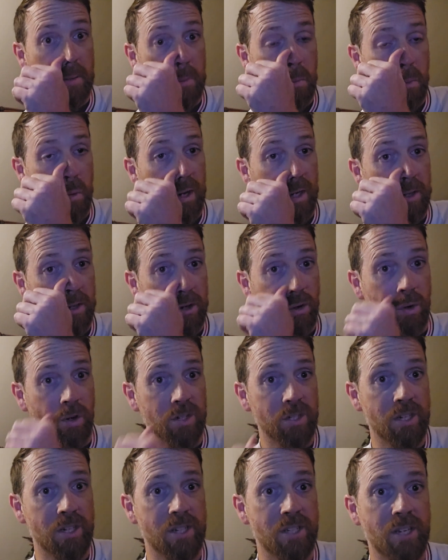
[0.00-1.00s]
what the
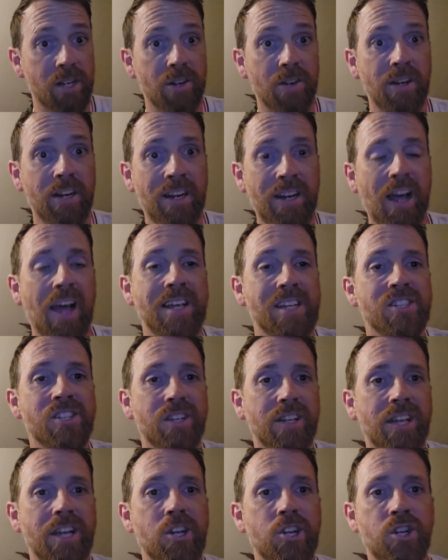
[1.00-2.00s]
courts consider in
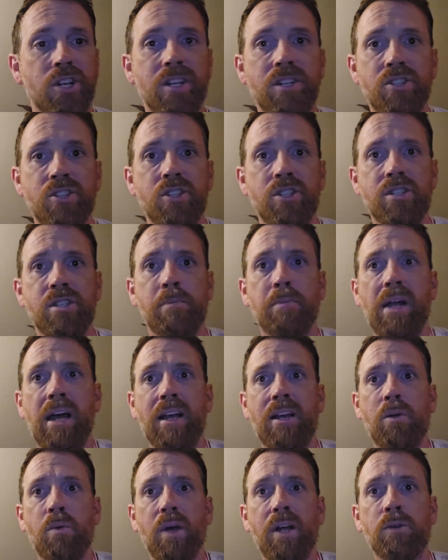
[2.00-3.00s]
isolation, is just the
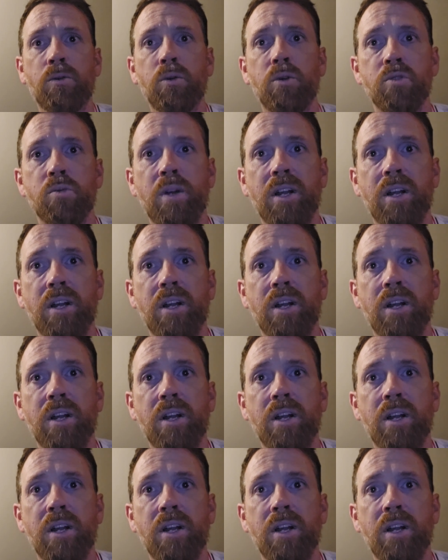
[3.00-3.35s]
black and white rules.